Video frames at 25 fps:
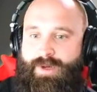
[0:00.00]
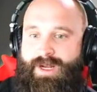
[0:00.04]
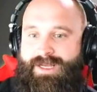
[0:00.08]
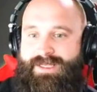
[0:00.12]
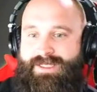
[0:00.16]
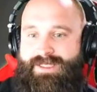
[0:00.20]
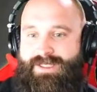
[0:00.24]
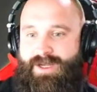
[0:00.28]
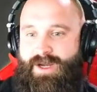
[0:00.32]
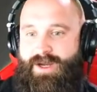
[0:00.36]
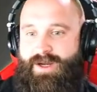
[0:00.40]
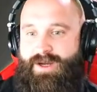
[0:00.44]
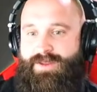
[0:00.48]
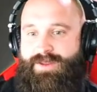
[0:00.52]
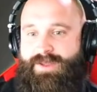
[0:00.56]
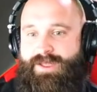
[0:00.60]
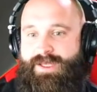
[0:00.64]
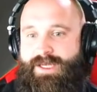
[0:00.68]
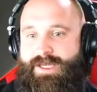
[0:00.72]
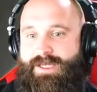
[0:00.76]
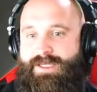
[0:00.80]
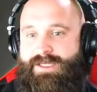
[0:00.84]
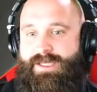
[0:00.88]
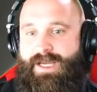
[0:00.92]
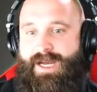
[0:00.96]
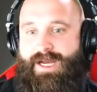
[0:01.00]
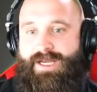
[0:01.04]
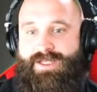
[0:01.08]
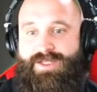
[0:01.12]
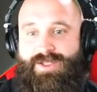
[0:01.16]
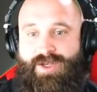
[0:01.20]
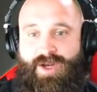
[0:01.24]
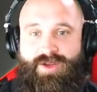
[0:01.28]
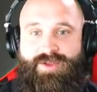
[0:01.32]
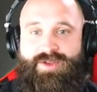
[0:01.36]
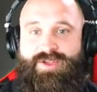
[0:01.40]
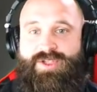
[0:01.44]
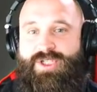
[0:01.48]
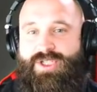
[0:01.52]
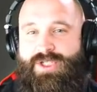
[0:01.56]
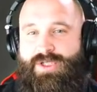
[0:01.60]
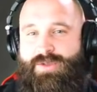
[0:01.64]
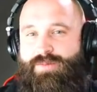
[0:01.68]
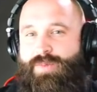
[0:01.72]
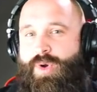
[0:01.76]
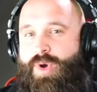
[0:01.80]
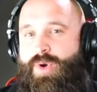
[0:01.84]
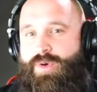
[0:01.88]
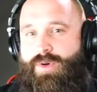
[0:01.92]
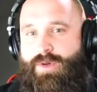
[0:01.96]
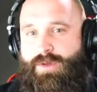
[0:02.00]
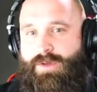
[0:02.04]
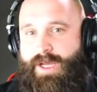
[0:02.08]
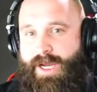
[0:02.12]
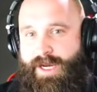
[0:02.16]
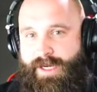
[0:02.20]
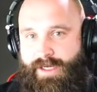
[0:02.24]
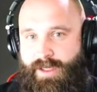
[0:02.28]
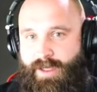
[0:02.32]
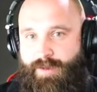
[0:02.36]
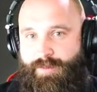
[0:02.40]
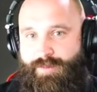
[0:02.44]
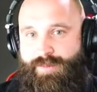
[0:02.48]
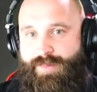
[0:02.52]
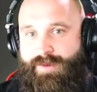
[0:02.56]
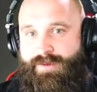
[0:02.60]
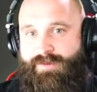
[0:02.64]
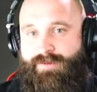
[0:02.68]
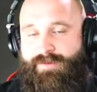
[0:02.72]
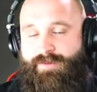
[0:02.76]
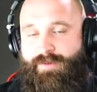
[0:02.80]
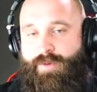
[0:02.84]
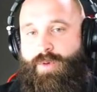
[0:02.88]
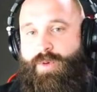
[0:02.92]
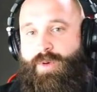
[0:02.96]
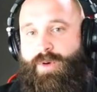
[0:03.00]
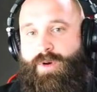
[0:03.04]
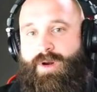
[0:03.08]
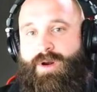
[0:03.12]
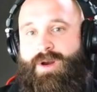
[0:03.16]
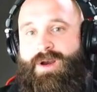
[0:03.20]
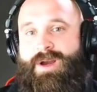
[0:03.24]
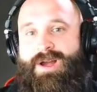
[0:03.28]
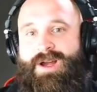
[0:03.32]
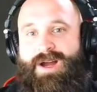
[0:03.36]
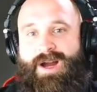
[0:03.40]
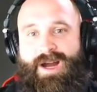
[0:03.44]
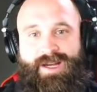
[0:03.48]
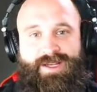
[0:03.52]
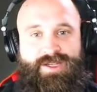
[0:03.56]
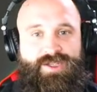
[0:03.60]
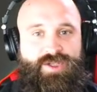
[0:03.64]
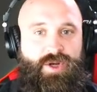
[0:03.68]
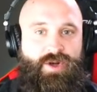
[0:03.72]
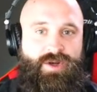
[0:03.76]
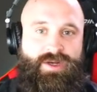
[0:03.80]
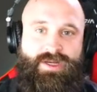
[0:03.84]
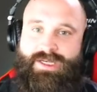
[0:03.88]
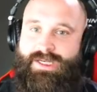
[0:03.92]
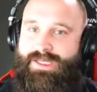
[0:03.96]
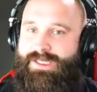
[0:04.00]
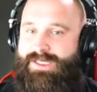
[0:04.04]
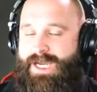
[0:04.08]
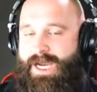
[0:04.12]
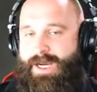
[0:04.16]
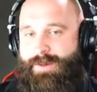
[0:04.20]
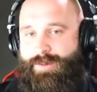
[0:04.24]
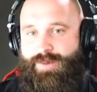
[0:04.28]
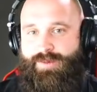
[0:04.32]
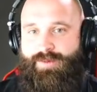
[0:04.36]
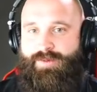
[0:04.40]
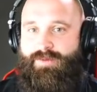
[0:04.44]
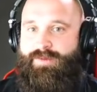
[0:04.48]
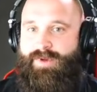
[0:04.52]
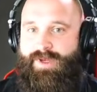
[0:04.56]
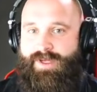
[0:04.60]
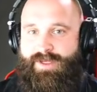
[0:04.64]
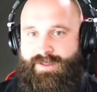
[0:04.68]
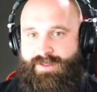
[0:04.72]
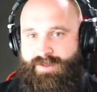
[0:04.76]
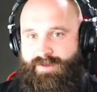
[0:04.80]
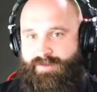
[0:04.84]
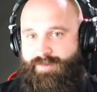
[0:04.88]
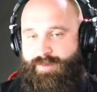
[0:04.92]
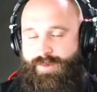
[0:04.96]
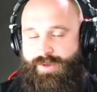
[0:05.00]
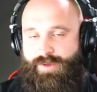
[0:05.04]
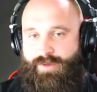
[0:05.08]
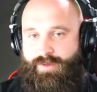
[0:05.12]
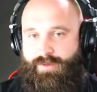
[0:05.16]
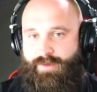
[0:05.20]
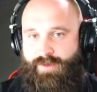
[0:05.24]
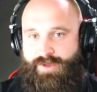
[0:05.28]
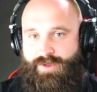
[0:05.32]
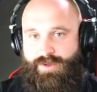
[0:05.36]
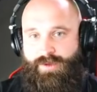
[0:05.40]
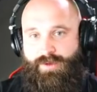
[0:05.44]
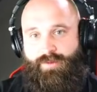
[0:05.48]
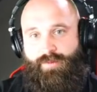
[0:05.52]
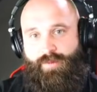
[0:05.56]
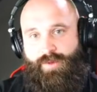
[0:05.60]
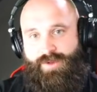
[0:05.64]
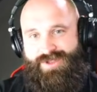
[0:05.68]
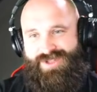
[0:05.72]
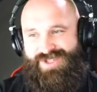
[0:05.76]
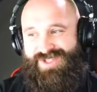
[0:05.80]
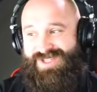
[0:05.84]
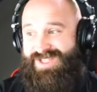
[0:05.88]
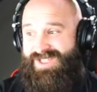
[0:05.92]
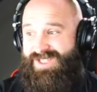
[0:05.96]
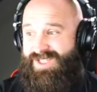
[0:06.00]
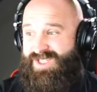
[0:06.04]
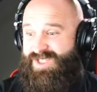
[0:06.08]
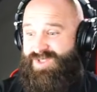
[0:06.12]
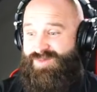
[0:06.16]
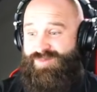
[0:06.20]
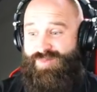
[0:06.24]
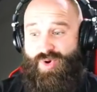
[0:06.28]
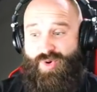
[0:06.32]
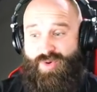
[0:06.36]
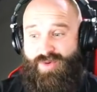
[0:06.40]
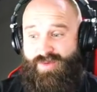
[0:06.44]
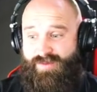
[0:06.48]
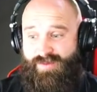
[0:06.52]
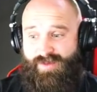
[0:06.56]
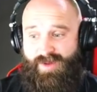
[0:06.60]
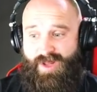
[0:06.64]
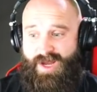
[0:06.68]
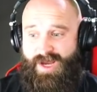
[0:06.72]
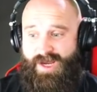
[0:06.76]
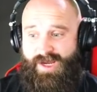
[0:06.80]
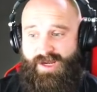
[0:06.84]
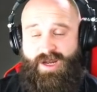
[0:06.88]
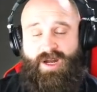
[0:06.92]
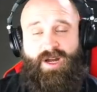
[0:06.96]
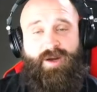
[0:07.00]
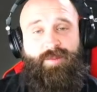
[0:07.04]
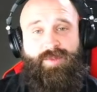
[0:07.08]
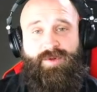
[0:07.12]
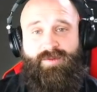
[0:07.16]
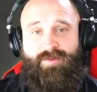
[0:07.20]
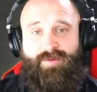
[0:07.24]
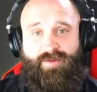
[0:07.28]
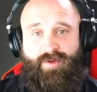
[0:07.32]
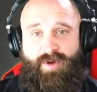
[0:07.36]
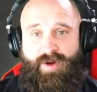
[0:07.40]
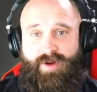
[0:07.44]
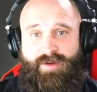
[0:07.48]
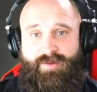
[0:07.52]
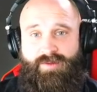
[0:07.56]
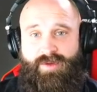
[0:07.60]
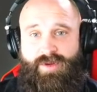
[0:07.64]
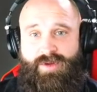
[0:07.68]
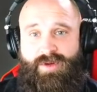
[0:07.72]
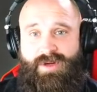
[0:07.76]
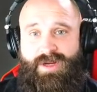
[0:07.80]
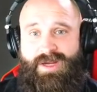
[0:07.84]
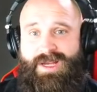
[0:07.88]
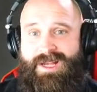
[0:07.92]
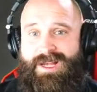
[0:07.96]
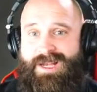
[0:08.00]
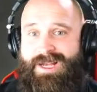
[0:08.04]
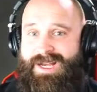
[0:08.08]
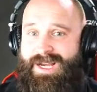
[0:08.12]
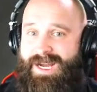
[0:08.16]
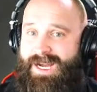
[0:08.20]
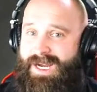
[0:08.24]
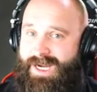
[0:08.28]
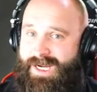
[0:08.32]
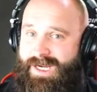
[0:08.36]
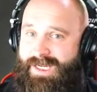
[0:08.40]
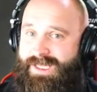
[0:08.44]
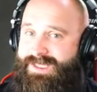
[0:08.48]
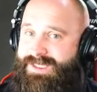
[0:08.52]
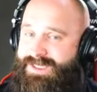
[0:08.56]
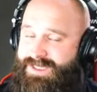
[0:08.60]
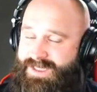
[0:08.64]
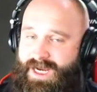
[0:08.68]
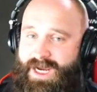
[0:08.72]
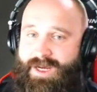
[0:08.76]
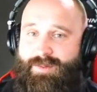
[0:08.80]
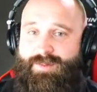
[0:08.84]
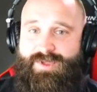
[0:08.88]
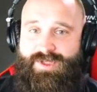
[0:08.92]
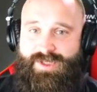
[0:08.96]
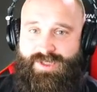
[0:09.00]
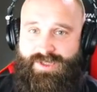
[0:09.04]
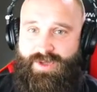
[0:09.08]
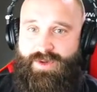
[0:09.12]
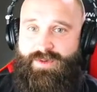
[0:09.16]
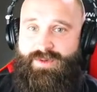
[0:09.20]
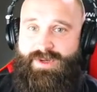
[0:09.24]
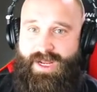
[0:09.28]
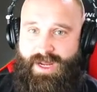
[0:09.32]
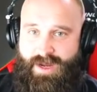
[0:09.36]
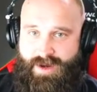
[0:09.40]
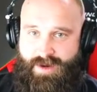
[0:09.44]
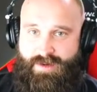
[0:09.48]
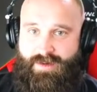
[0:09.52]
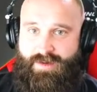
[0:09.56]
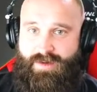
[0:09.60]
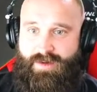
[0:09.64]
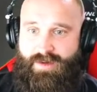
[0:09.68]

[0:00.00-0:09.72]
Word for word: saw this, I saw the smoke light up before I saw any type of evasive maneuver. So once you see smoke flying up in front of you, uh, it's time to slow down